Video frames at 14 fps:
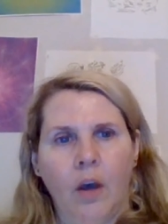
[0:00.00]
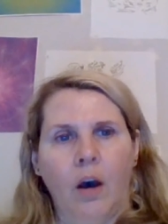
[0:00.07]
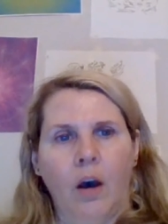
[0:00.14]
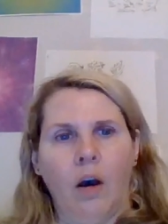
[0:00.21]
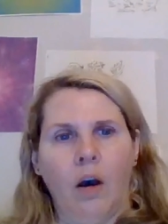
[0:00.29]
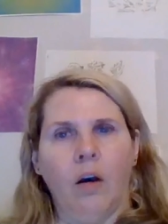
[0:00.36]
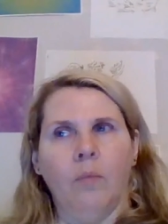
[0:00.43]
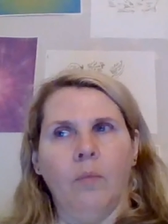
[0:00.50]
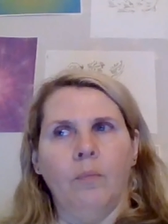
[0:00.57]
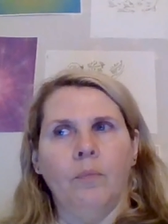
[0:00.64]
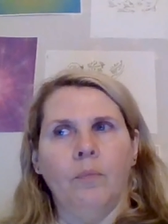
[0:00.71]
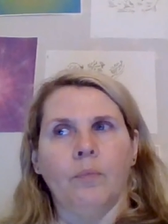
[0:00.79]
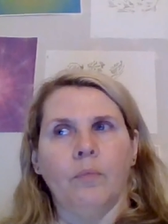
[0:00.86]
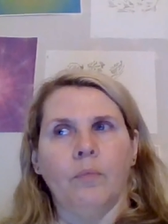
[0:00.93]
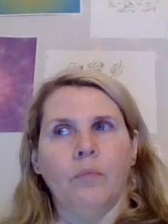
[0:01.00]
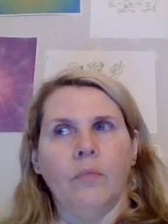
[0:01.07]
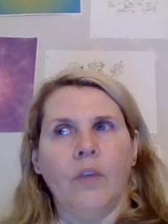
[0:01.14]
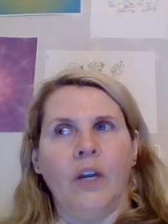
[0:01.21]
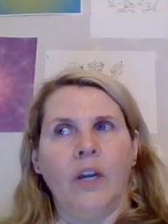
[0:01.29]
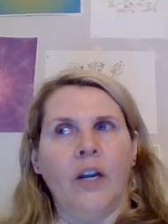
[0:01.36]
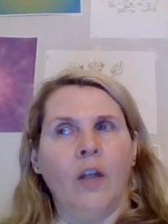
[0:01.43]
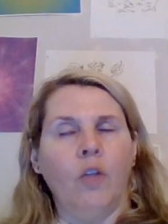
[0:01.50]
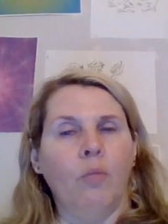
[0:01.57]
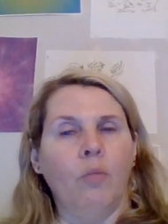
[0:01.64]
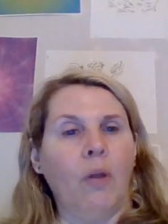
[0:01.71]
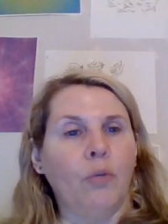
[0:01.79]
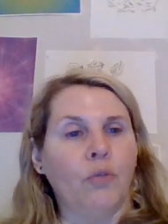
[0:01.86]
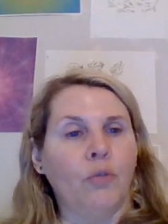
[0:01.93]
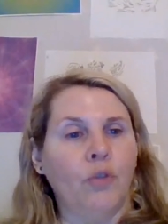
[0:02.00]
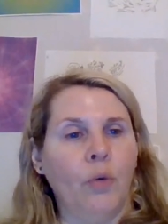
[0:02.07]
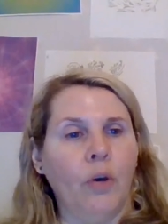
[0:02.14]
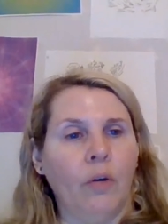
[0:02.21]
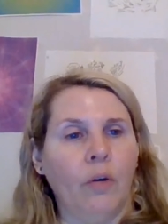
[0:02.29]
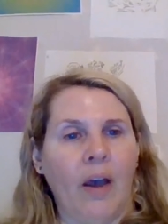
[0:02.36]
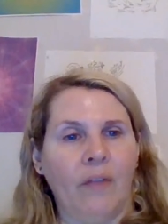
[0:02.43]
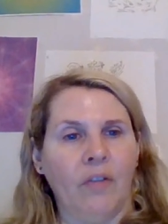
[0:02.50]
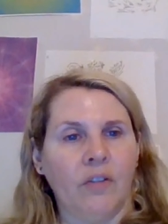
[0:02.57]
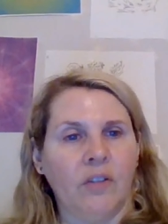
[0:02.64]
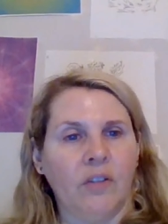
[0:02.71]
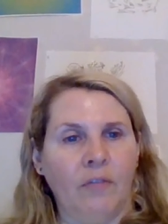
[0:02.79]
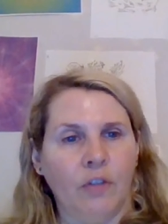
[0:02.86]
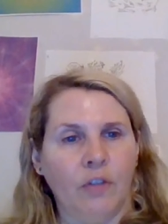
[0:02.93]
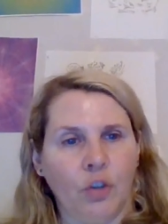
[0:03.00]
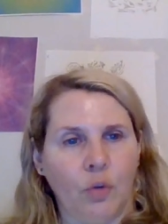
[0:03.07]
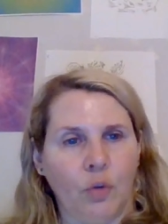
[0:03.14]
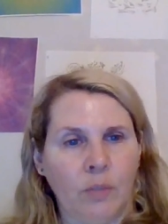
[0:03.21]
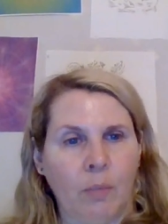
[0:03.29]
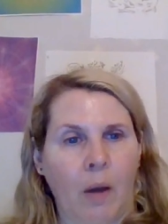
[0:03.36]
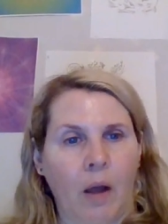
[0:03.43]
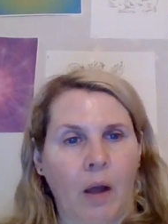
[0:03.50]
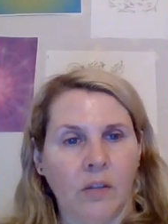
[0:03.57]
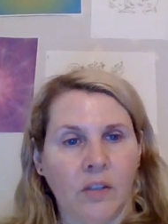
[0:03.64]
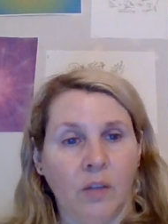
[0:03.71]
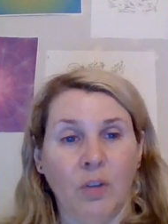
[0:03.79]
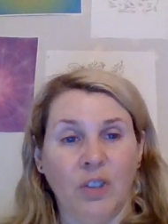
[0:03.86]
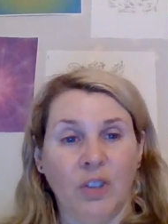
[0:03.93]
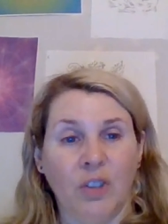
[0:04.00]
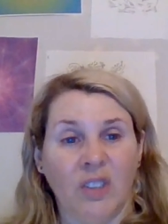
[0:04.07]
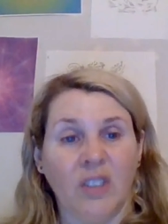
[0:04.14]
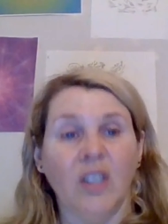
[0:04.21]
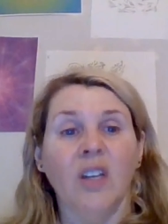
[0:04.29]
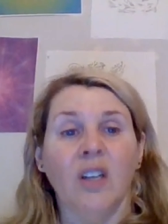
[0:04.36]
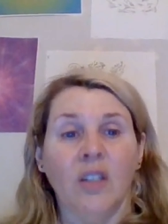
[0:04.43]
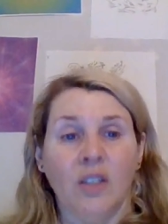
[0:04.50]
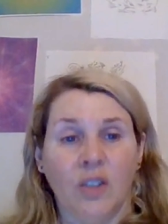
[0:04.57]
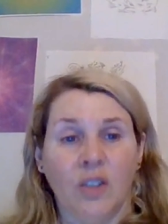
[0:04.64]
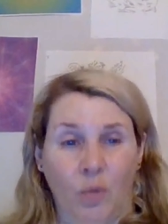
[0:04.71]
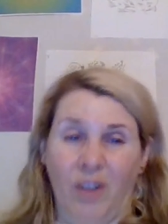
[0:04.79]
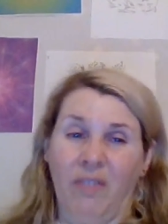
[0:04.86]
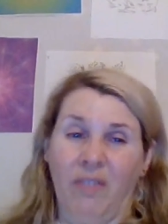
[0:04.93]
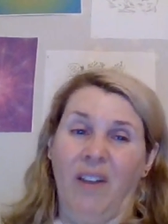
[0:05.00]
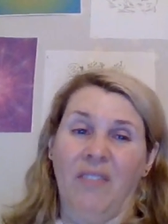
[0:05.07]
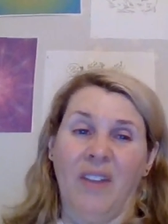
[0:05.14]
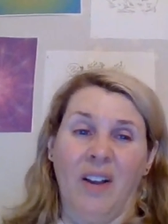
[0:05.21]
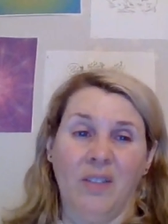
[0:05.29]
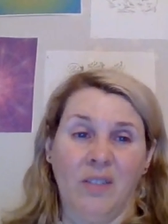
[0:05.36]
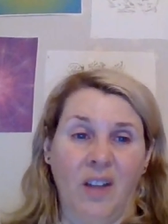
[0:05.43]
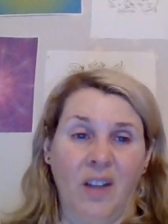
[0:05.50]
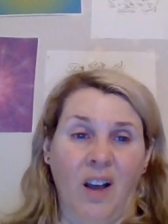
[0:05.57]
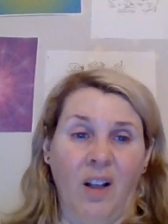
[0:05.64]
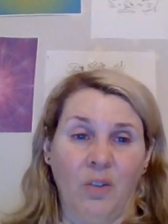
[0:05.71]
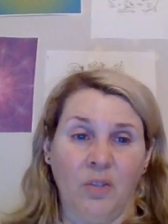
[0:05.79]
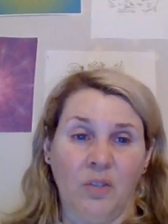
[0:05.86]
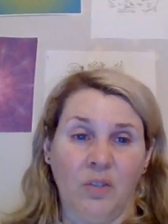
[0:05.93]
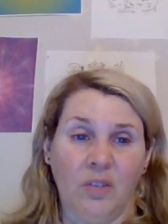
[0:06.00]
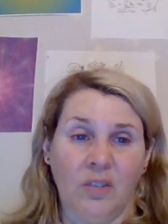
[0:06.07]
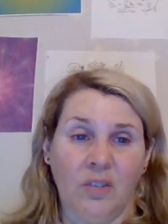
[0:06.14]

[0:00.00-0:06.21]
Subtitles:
Um, in another month or two, he'll have his life insurance policy, which is $25,000.